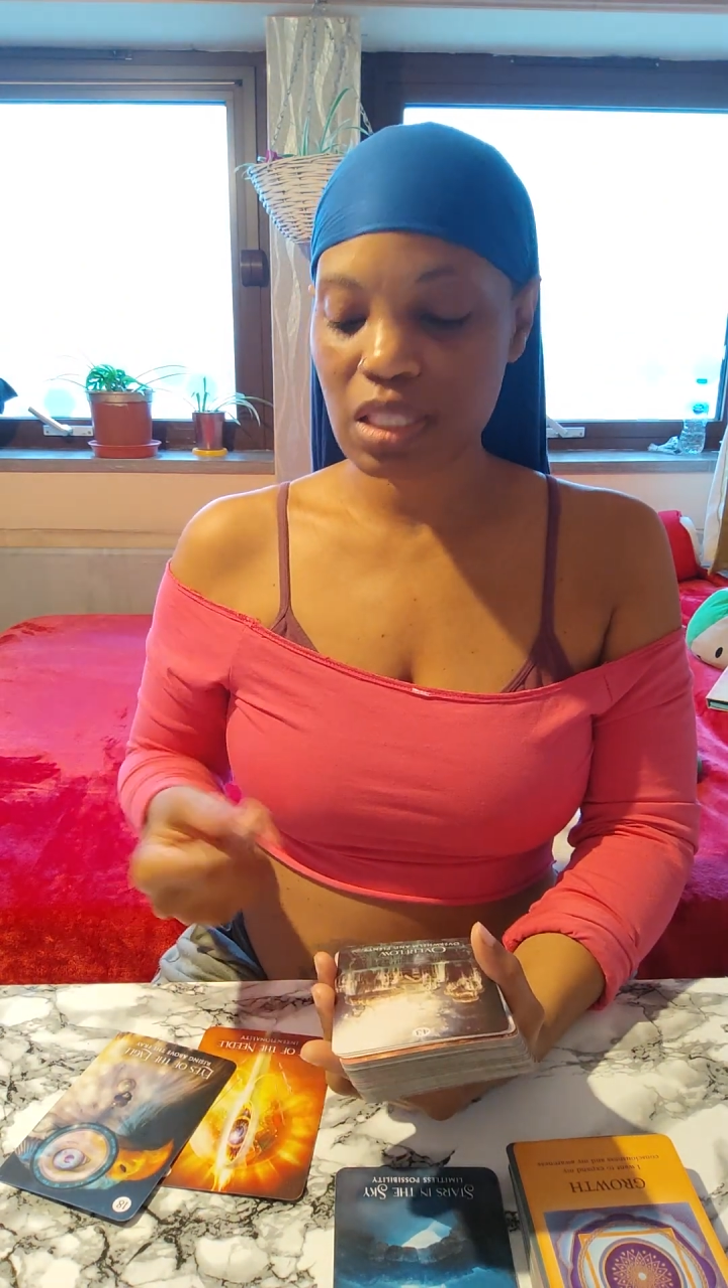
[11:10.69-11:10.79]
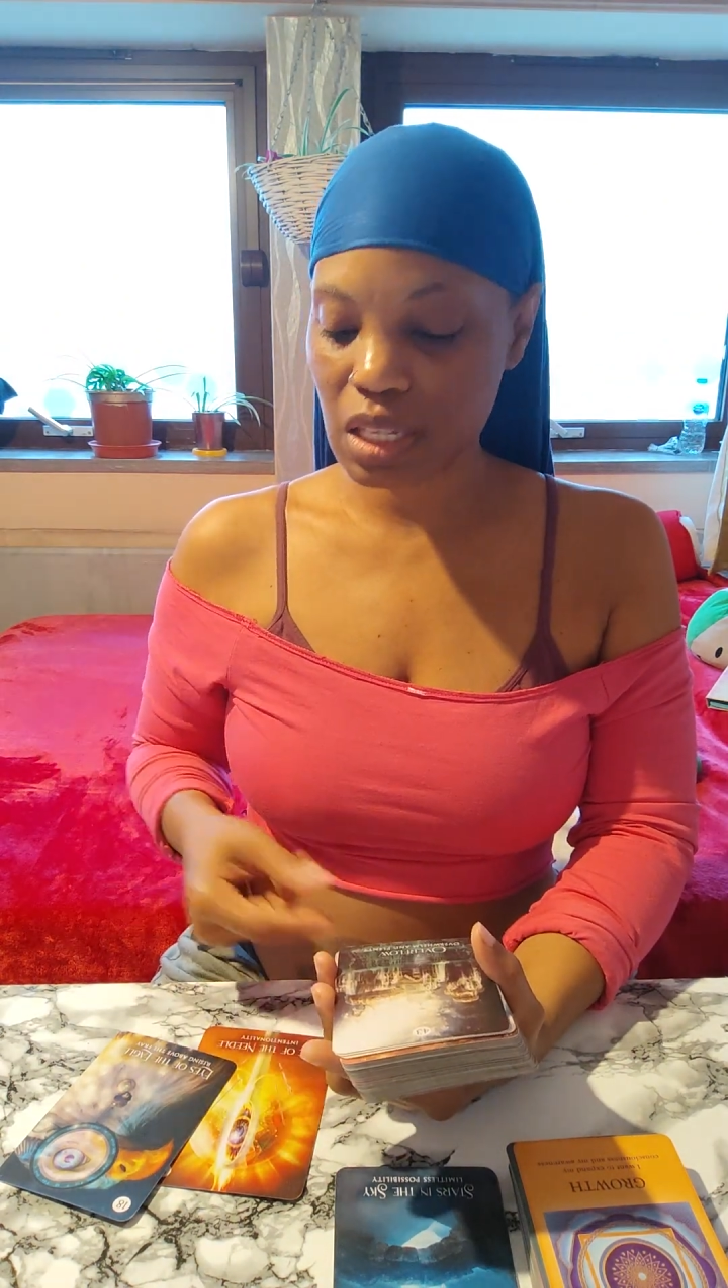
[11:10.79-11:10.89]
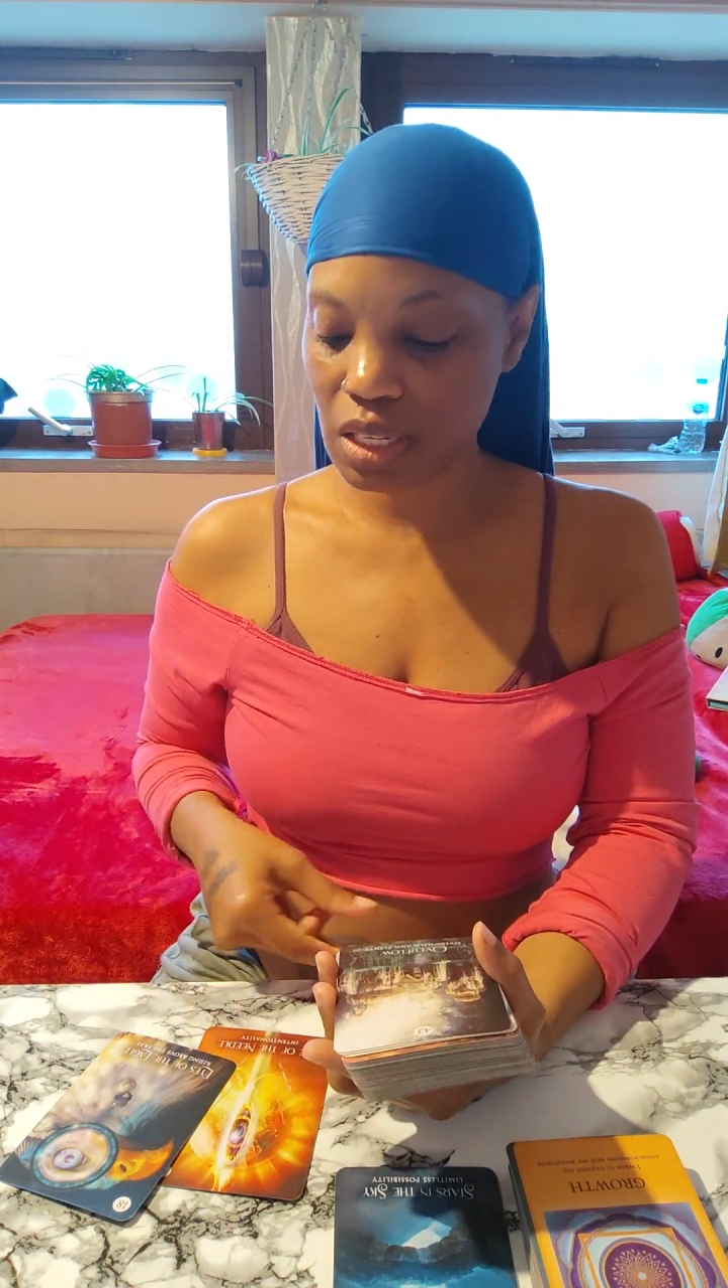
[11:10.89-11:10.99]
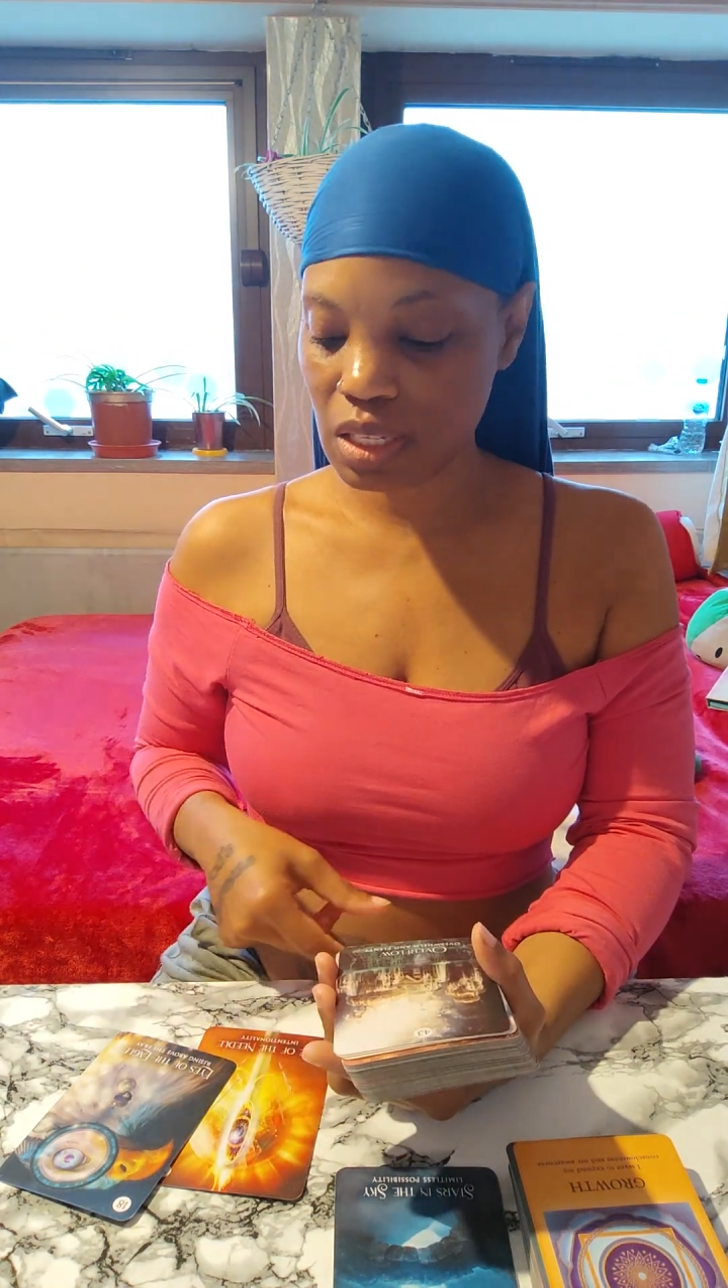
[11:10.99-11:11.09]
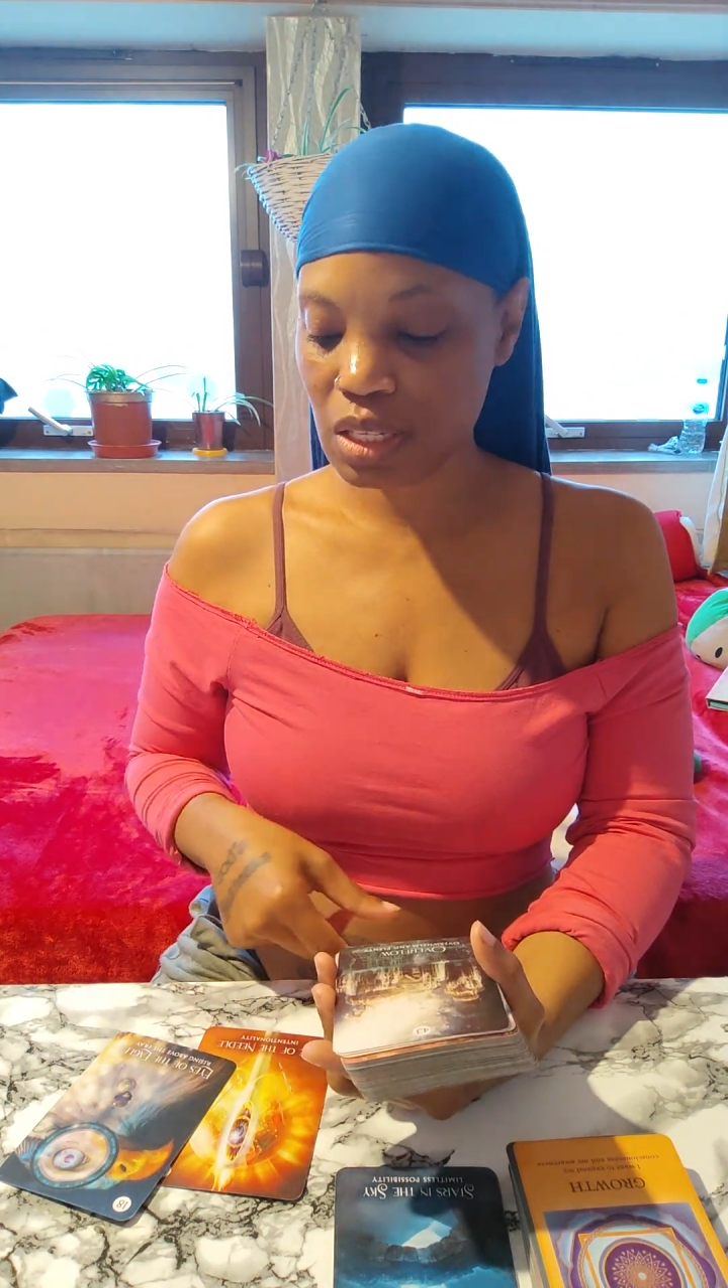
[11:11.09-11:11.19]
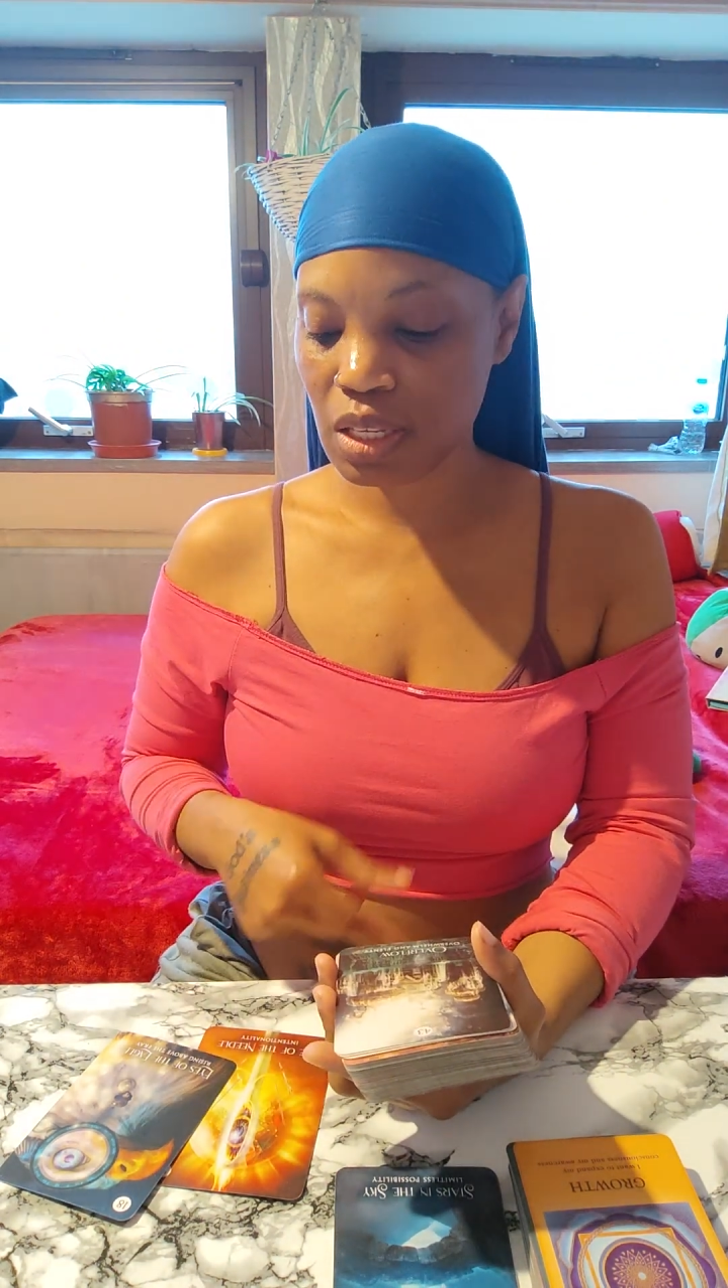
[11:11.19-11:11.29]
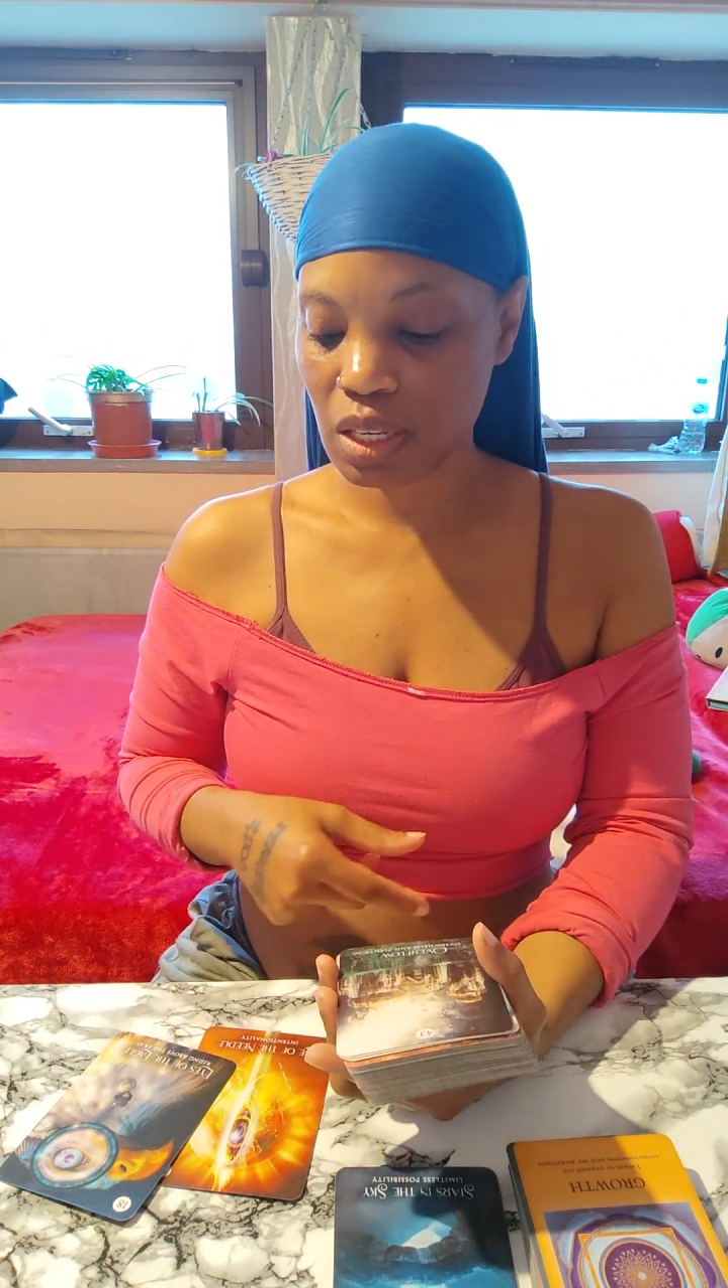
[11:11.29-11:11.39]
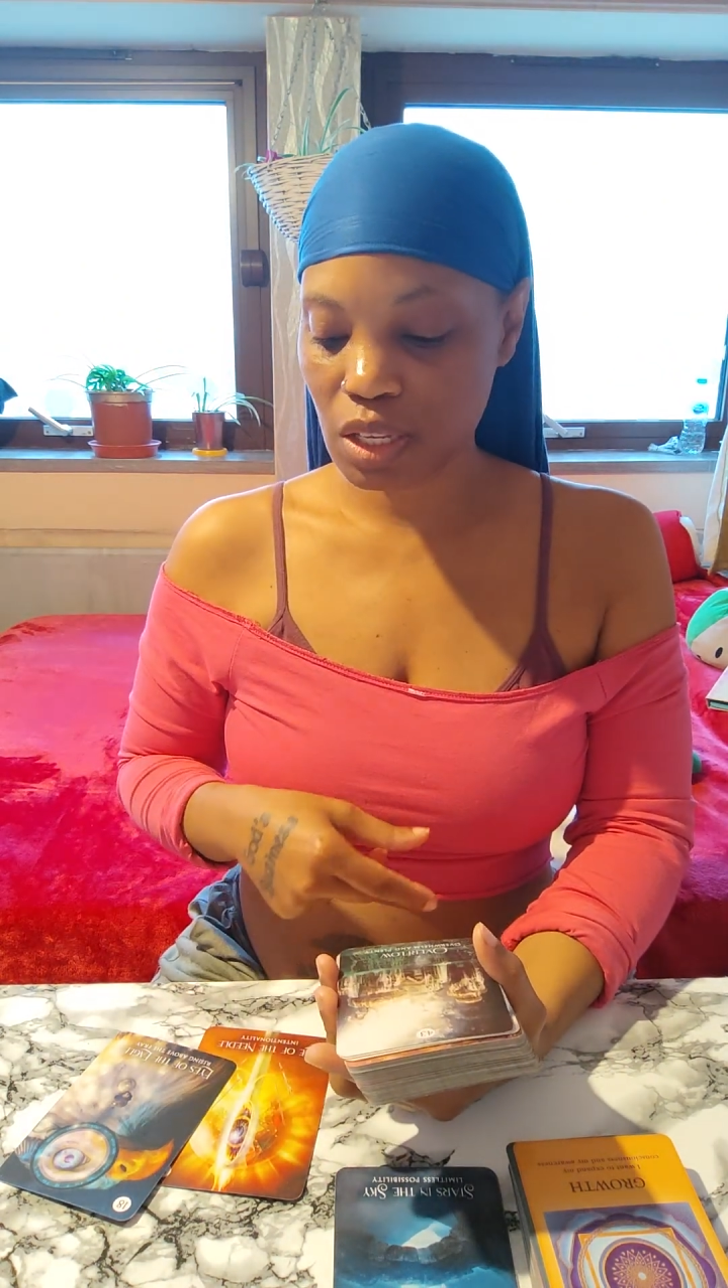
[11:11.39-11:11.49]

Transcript: things.